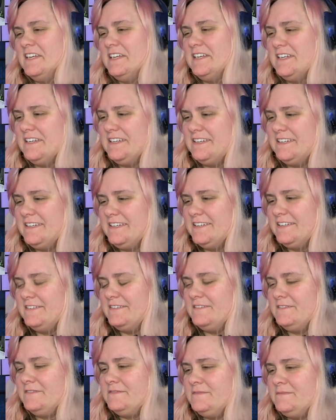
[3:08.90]

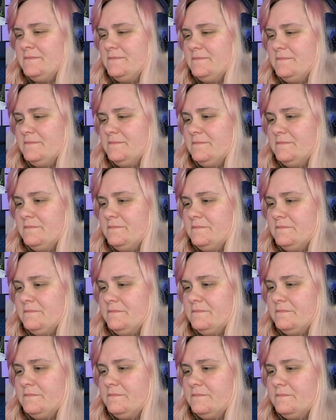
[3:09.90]

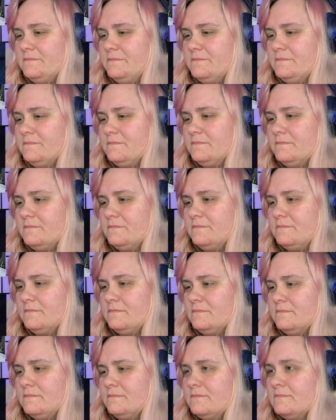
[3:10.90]

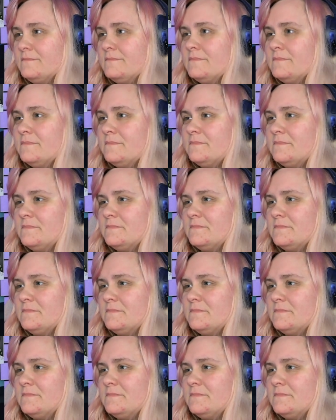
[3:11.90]
Nothing is said.